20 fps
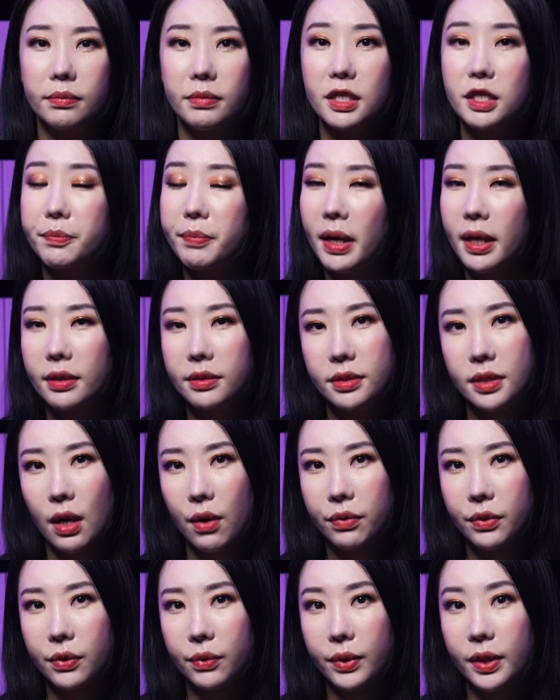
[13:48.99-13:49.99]
Despite
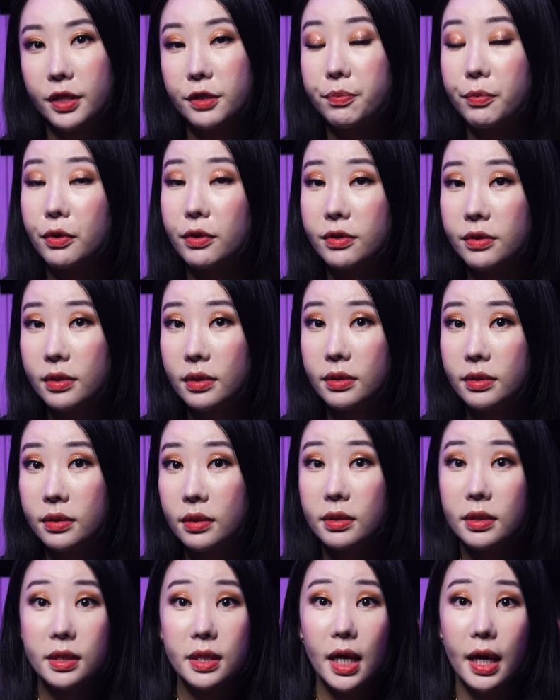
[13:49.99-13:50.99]
South Korea's
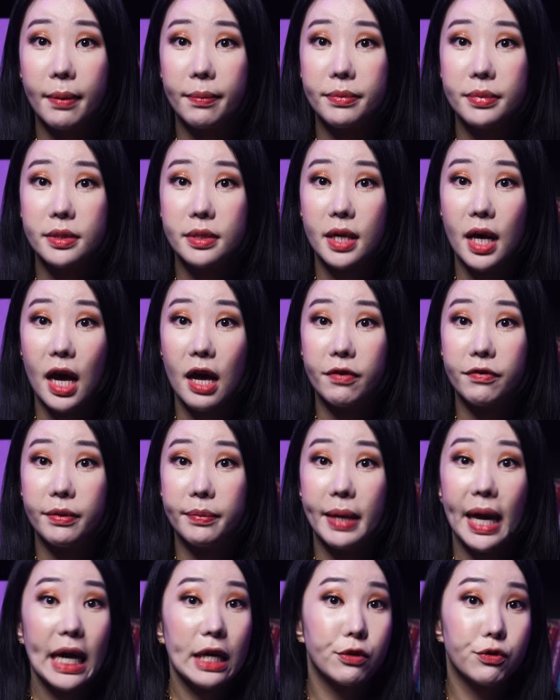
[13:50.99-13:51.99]
persistent attempts to have him
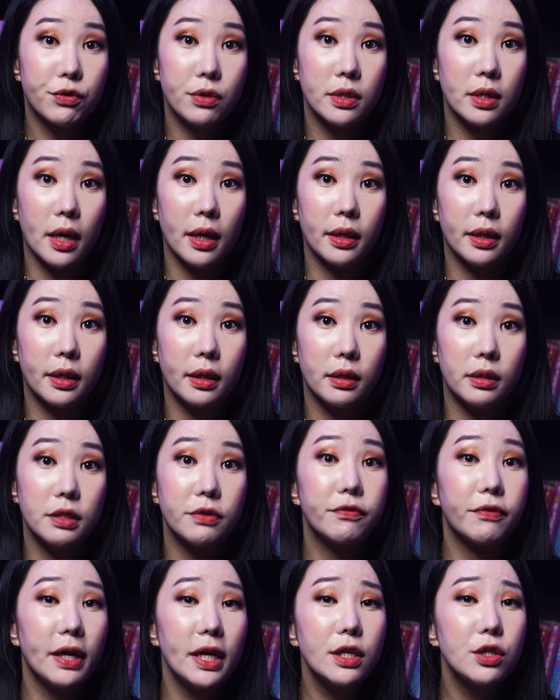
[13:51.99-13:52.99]
extradited to
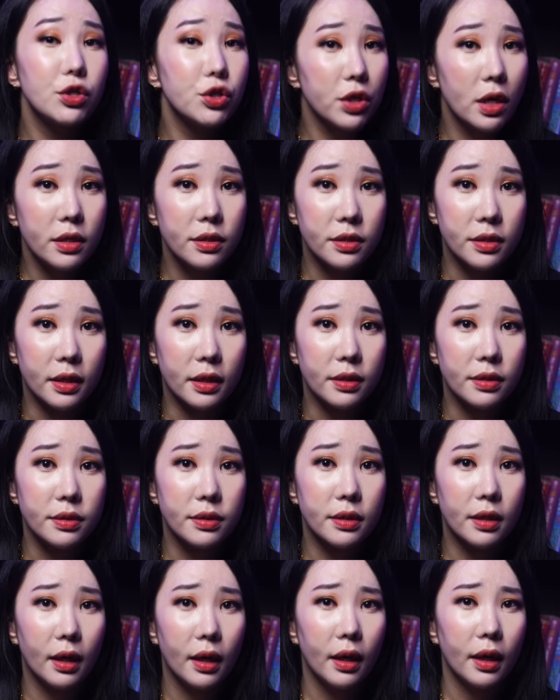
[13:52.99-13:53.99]
face
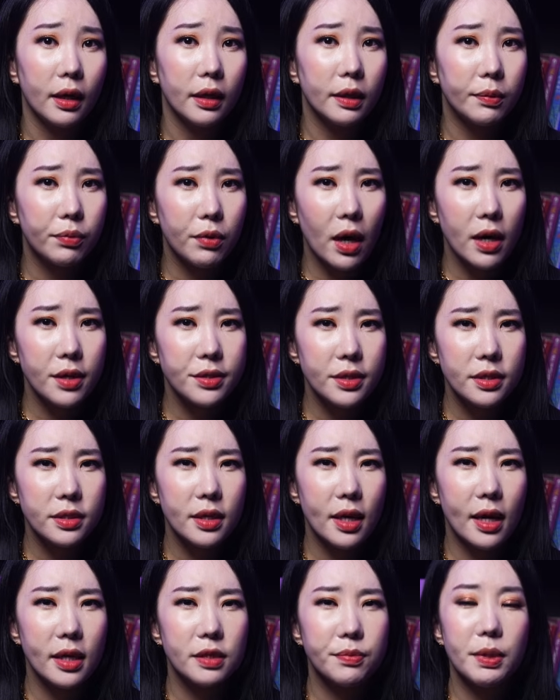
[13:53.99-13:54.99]
justice, the process
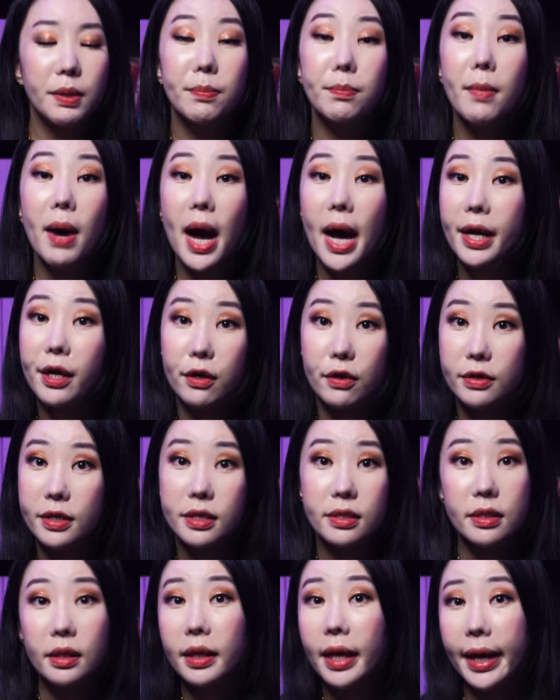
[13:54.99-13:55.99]
has been mired in
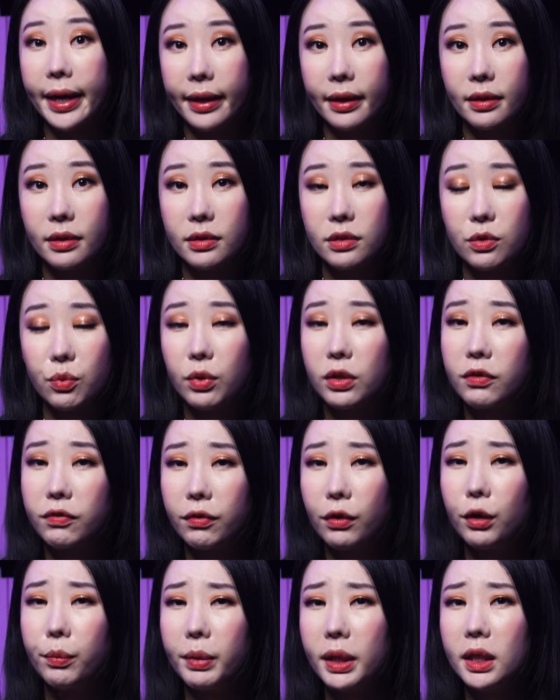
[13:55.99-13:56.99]
delays, with the
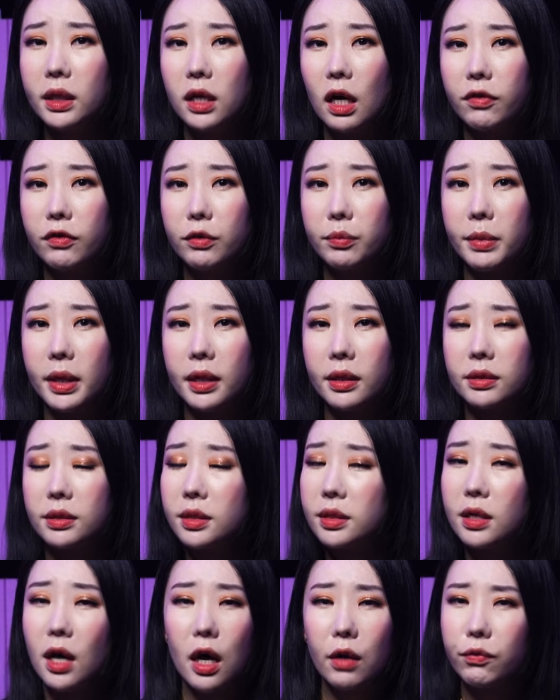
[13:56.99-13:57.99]
Philippine government
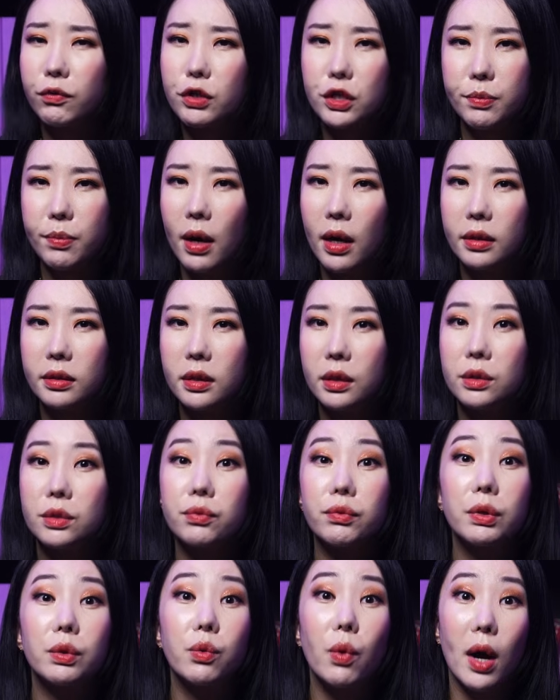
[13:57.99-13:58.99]
not responding
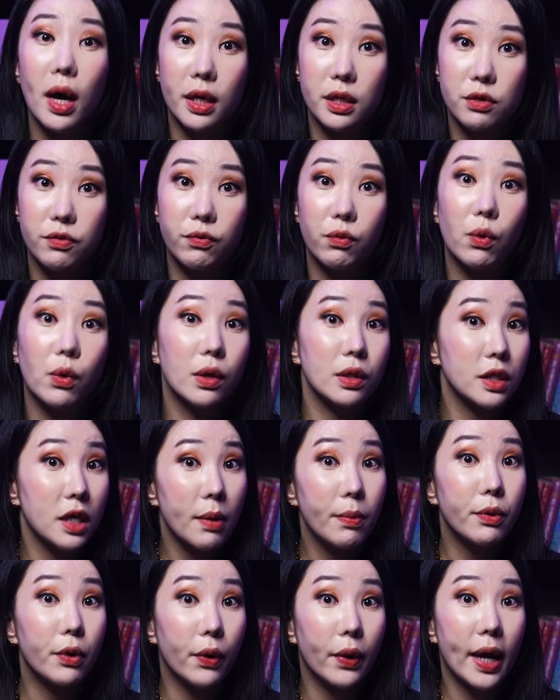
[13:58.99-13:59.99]
to requests for
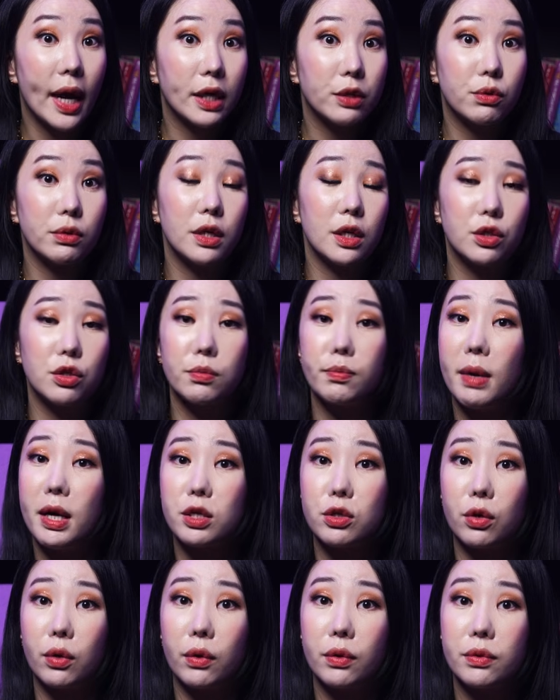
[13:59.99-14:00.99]
temporary extradition
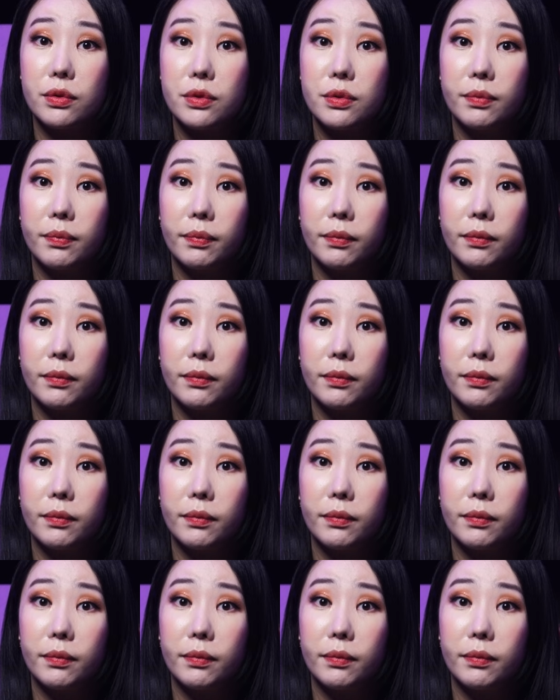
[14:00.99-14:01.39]
measures.